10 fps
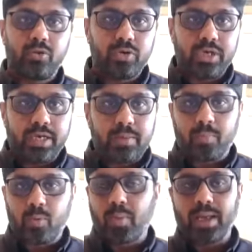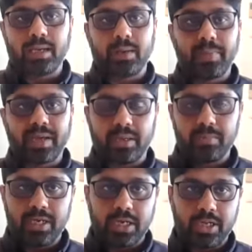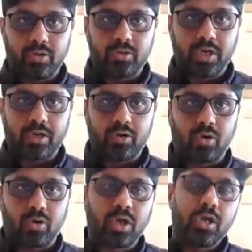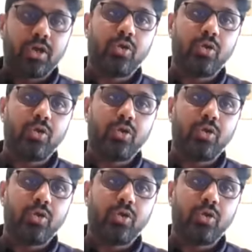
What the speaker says: Do you need a mobile compatibility on that or not?